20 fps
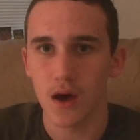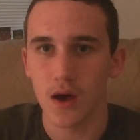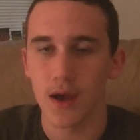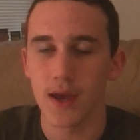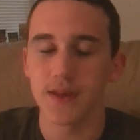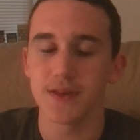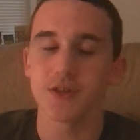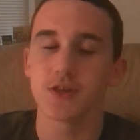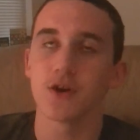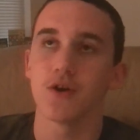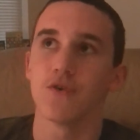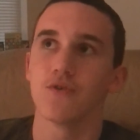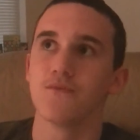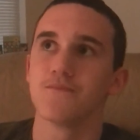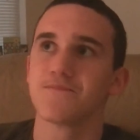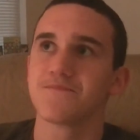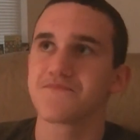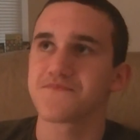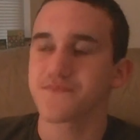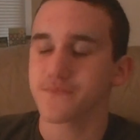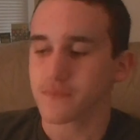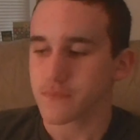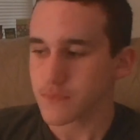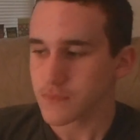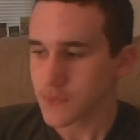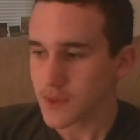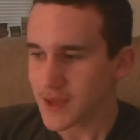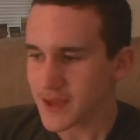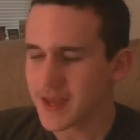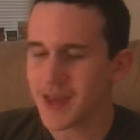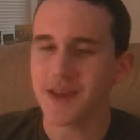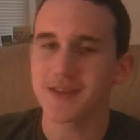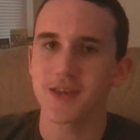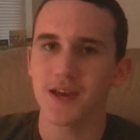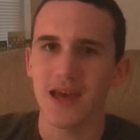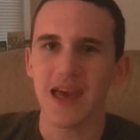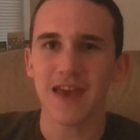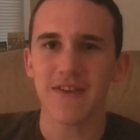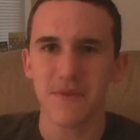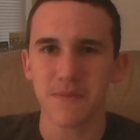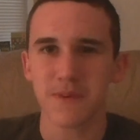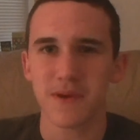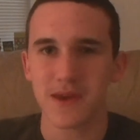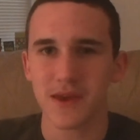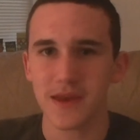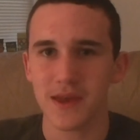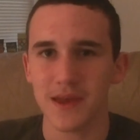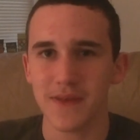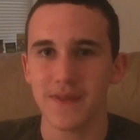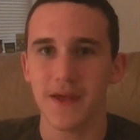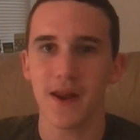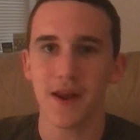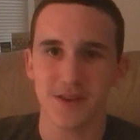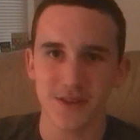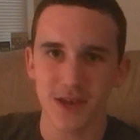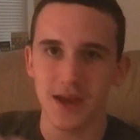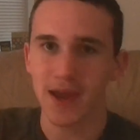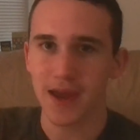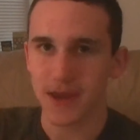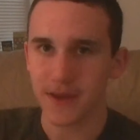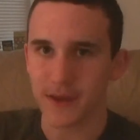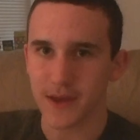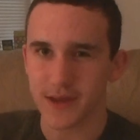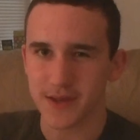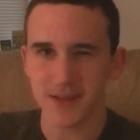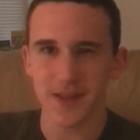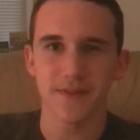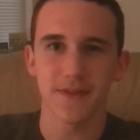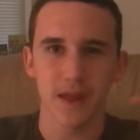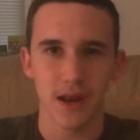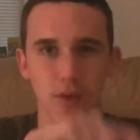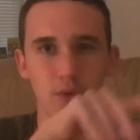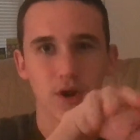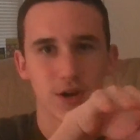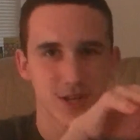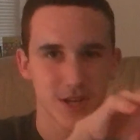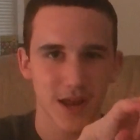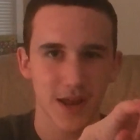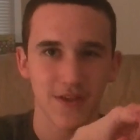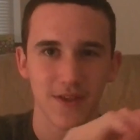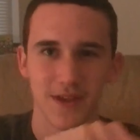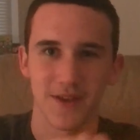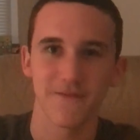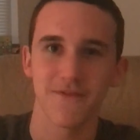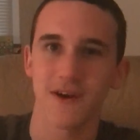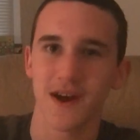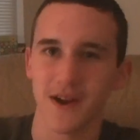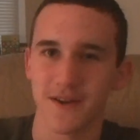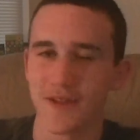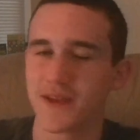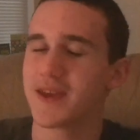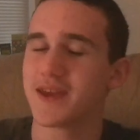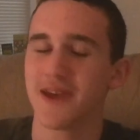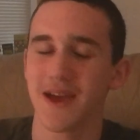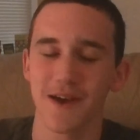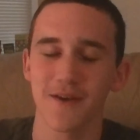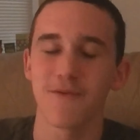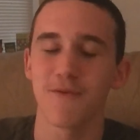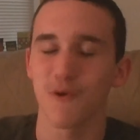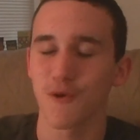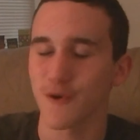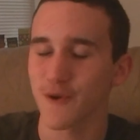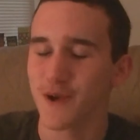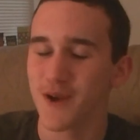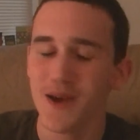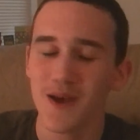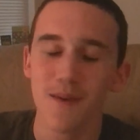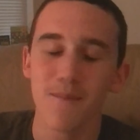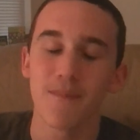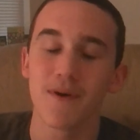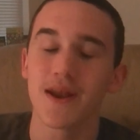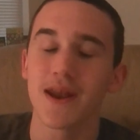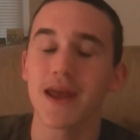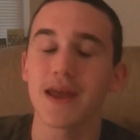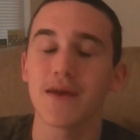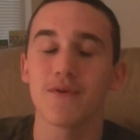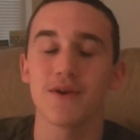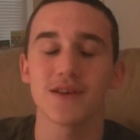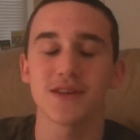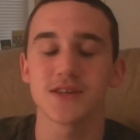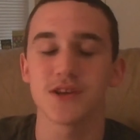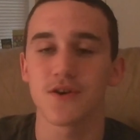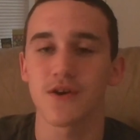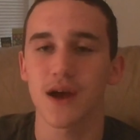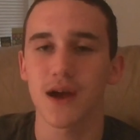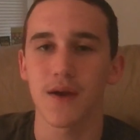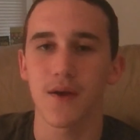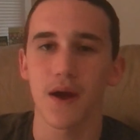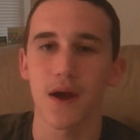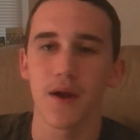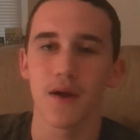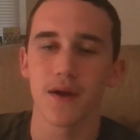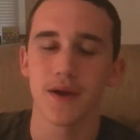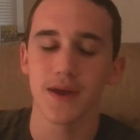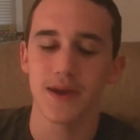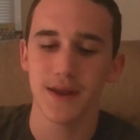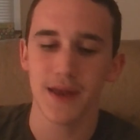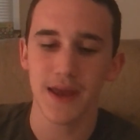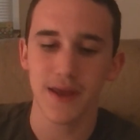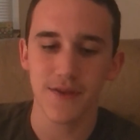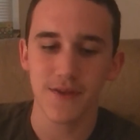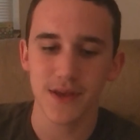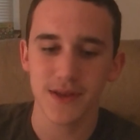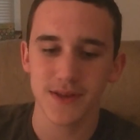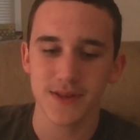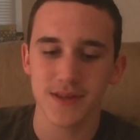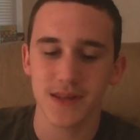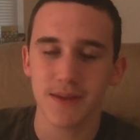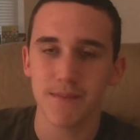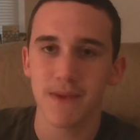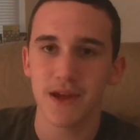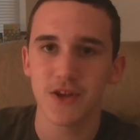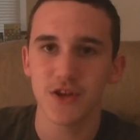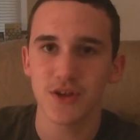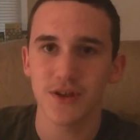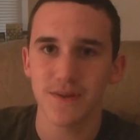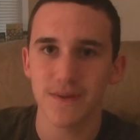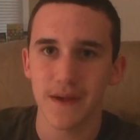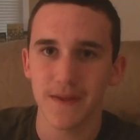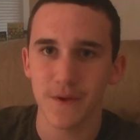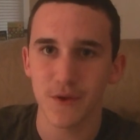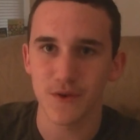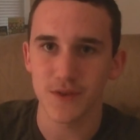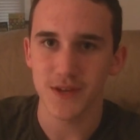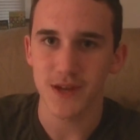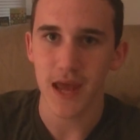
and so, yeah, I saw AVP, and then I saw Aliens, and then I watched Alien, finally, out of order. But anyway, so in Aliens, they mentioned that there's an